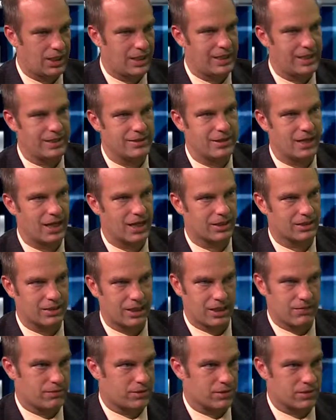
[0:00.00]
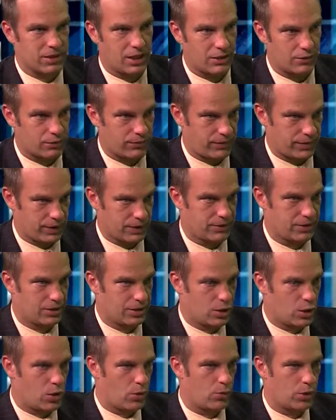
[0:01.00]
he's got kind of a slush fund
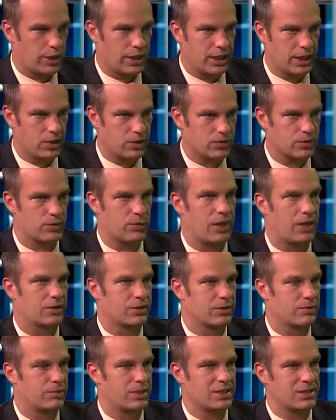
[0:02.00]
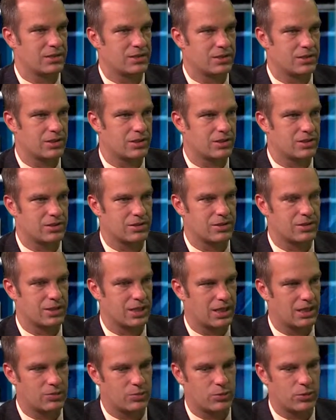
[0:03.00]
where he goes around to businesses and
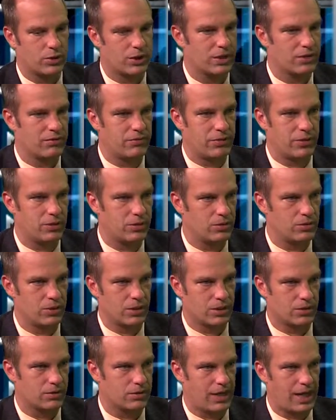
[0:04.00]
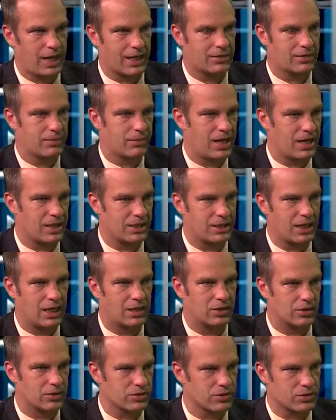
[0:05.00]
says, we'll give you, X amount of
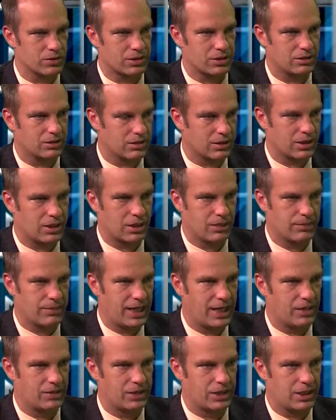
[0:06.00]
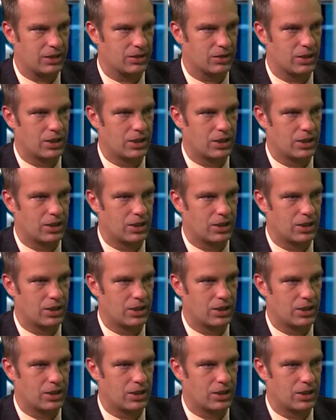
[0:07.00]
dollars to come down here